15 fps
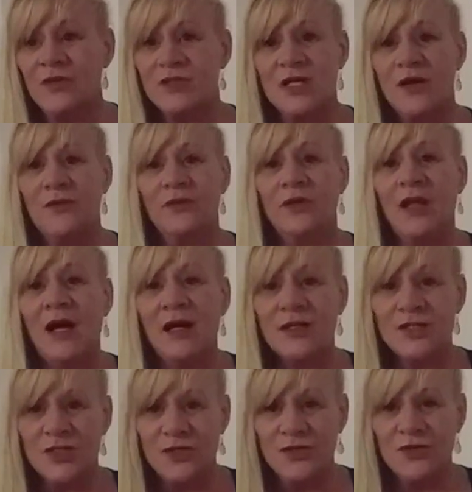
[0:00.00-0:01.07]
total
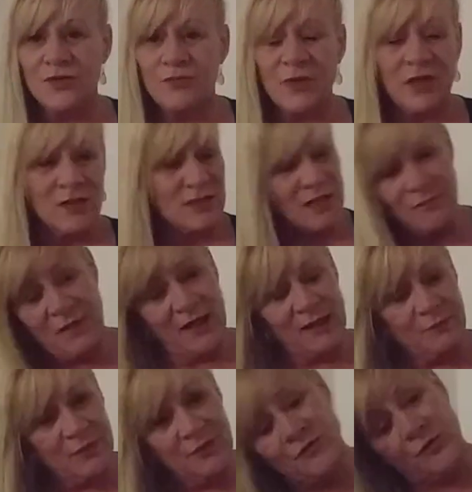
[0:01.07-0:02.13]
attitude because her man had
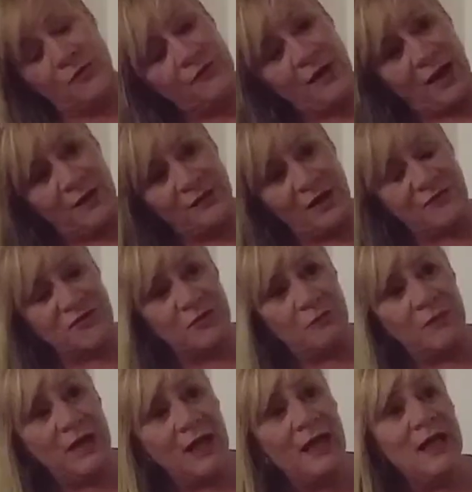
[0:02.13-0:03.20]
been running around after
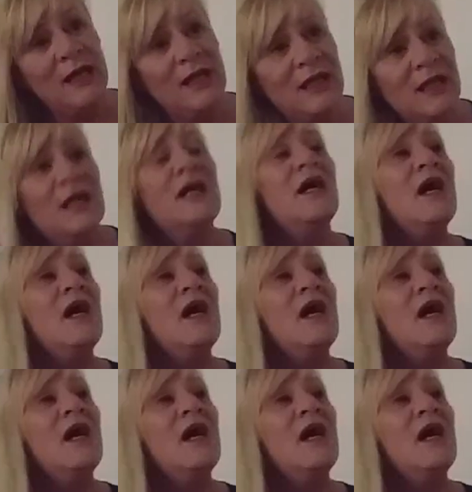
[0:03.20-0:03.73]
me.